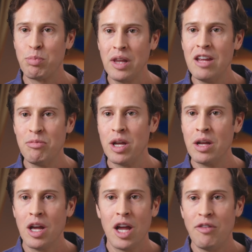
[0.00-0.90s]
believe me,
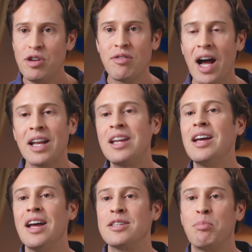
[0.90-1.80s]
if you've got
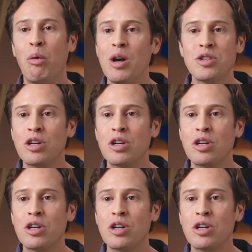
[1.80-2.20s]
kids, boys or